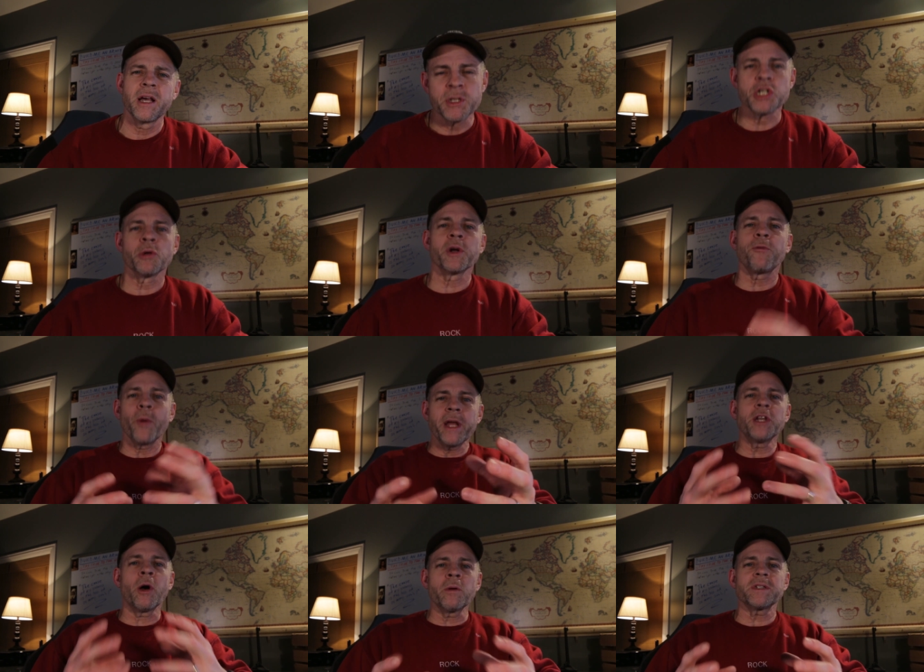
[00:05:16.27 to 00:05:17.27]
But you know what, if we
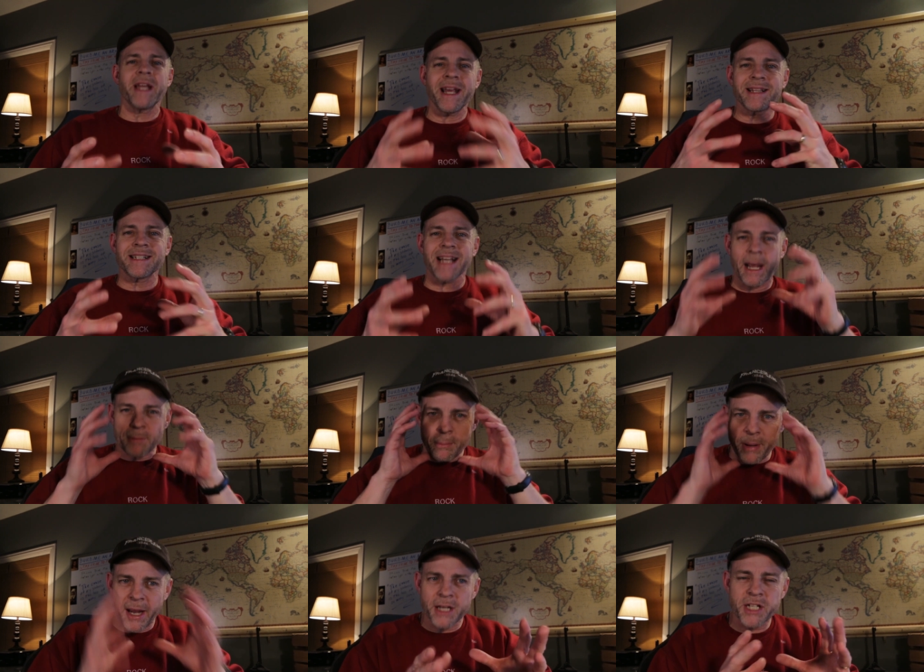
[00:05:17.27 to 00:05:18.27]
don't take the time to
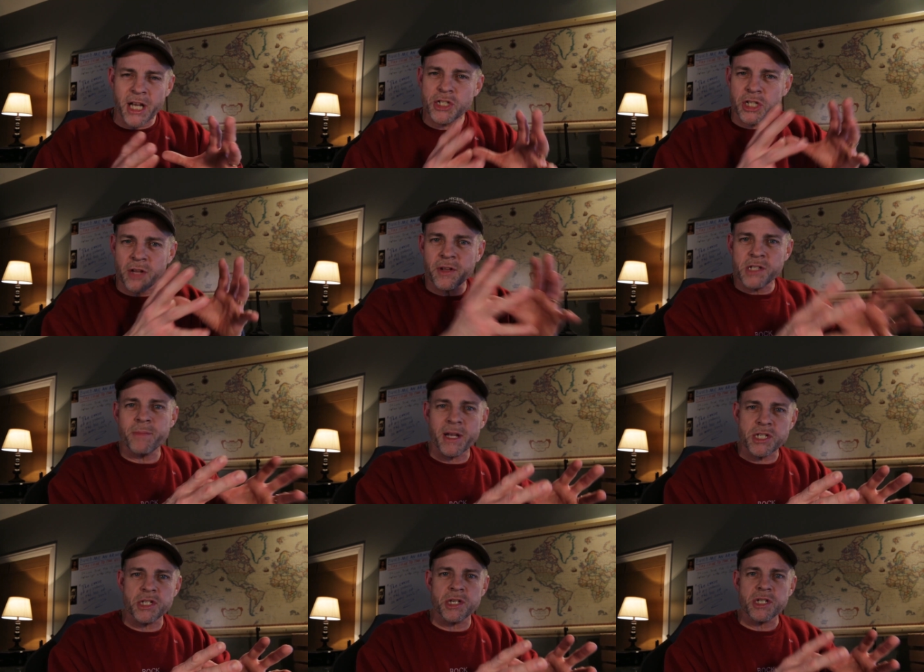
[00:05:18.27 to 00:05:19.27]
pay attention to these
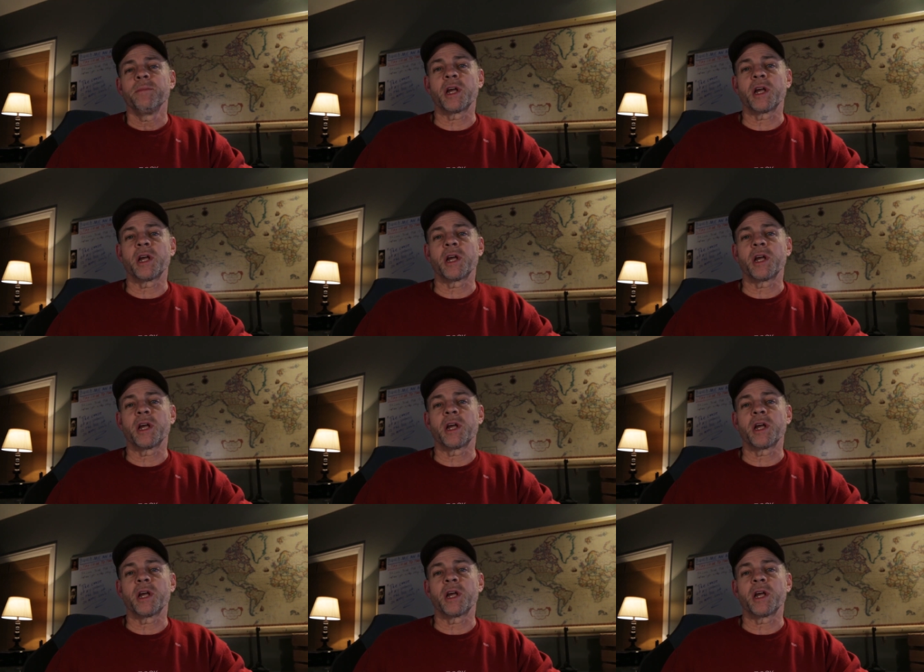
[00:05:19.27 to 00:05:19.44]
messages,